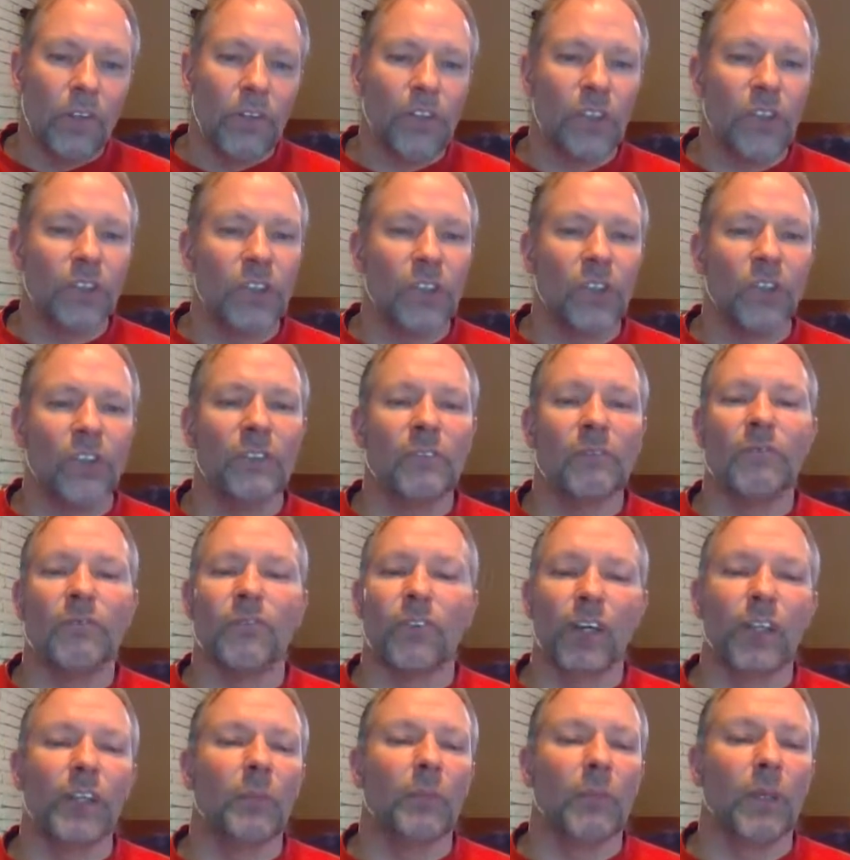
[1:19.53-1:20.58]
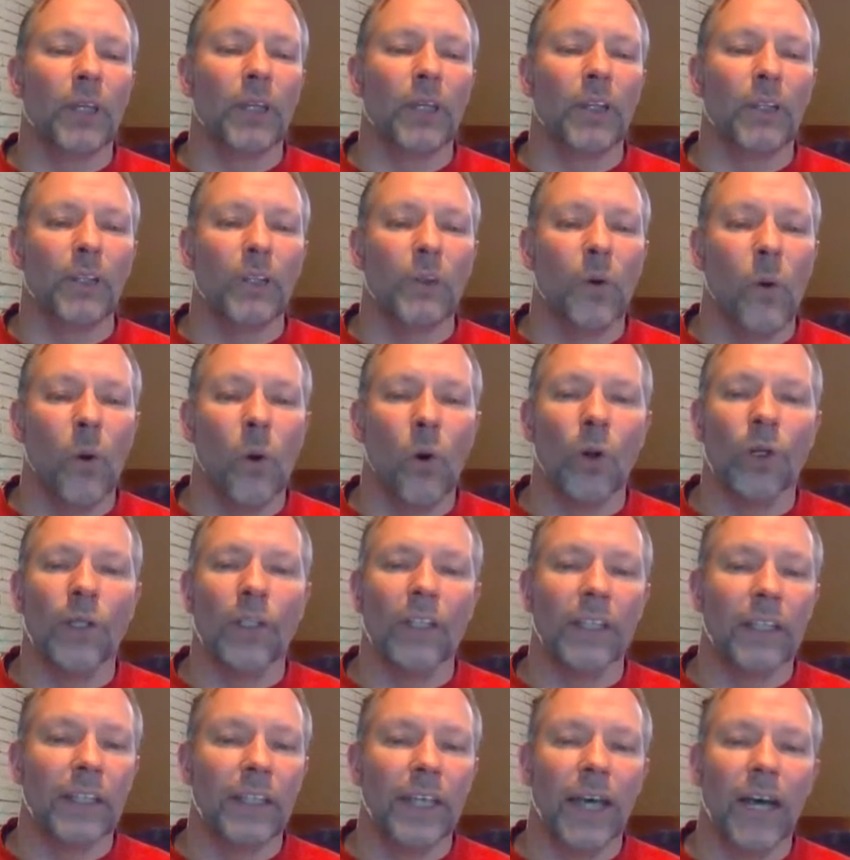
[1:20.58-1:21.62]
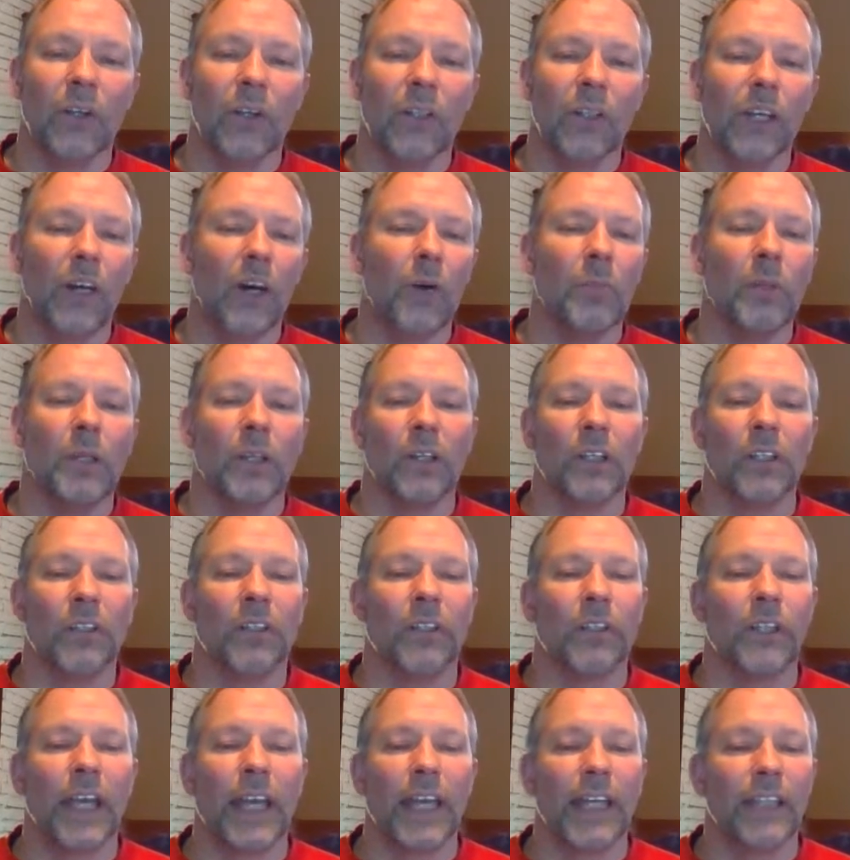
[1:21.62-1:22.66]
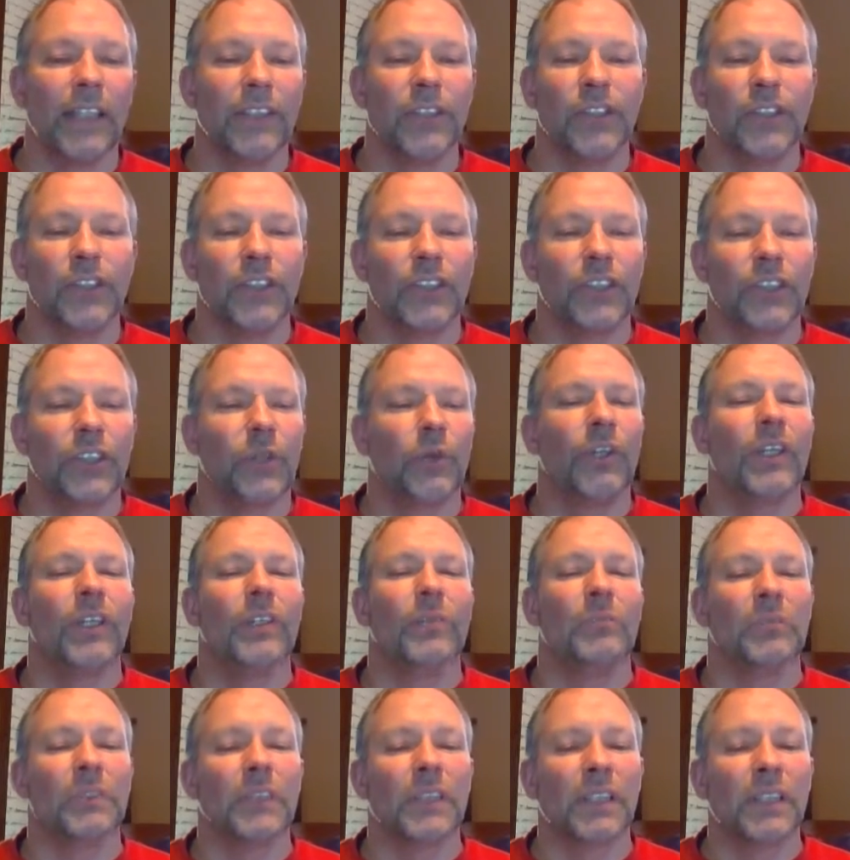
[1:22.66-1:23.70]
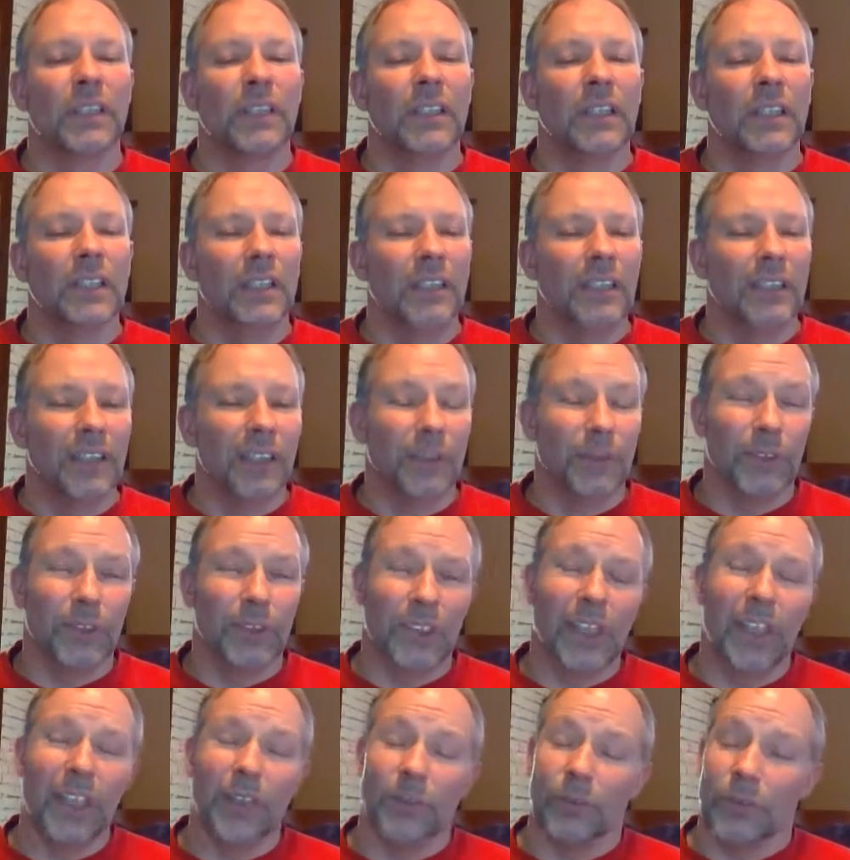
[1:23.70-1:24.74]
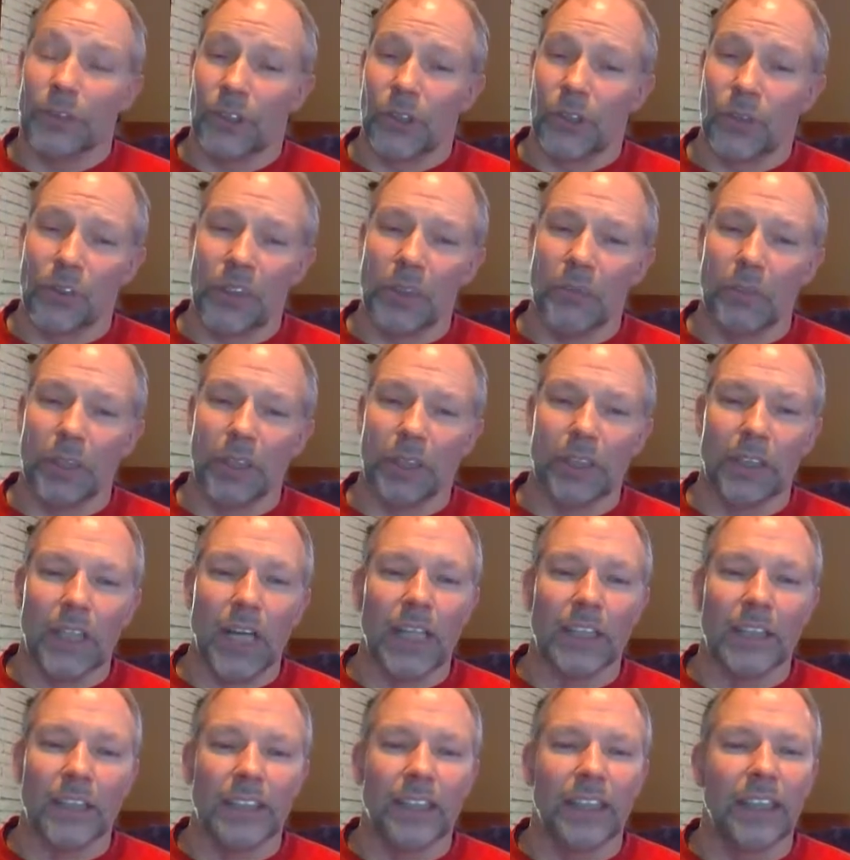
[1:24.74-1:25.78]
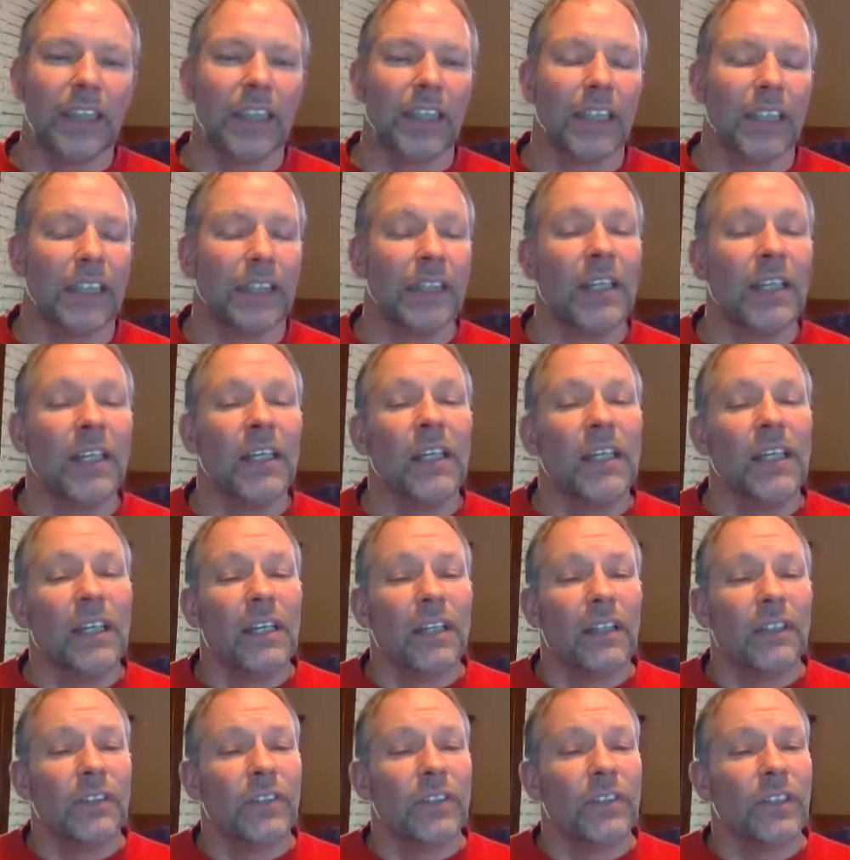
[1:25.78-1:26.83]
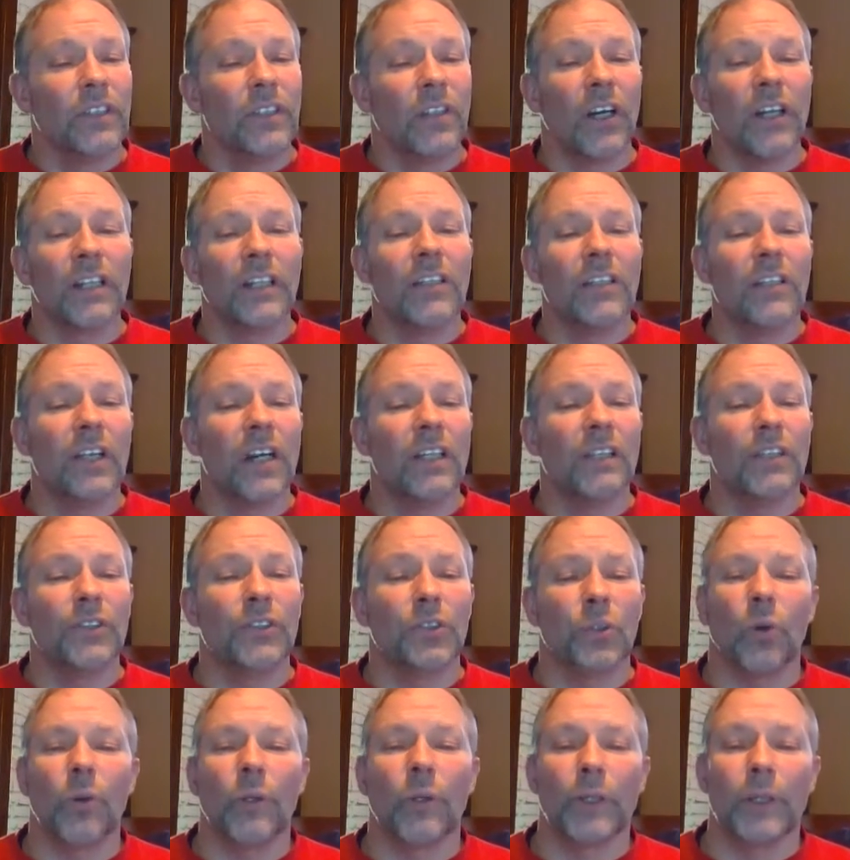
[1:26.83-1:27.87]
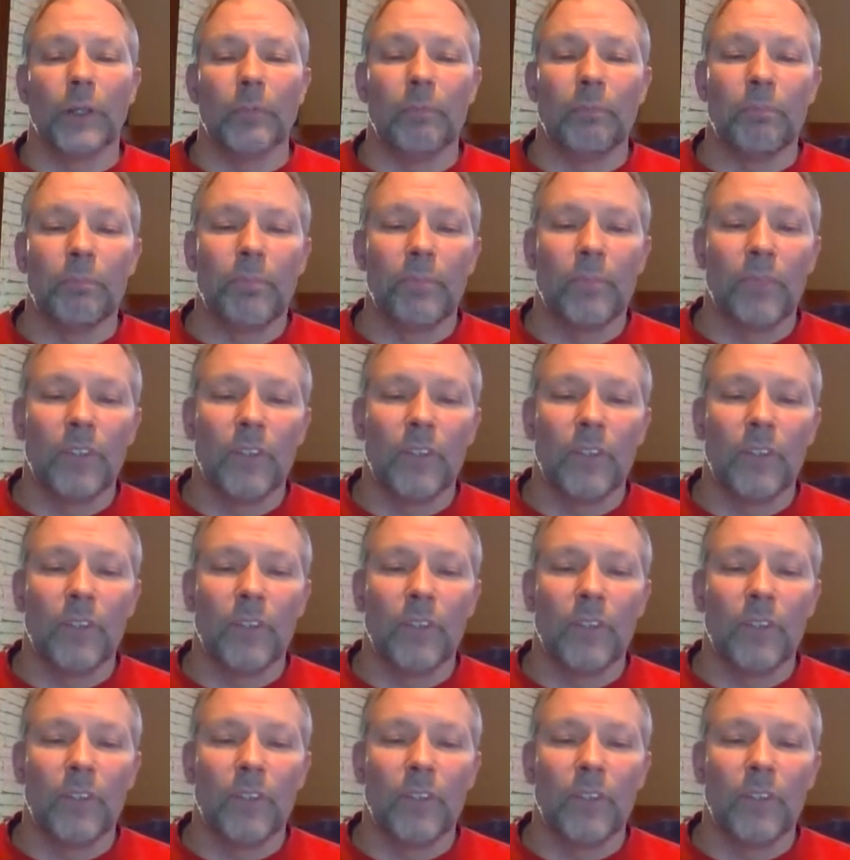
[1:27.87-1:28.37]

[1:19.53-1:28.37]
She stood in front of me, her horn-endowed helmet on her head as she screamed, I would say it was screaming, not singing, to the darkened auditorium.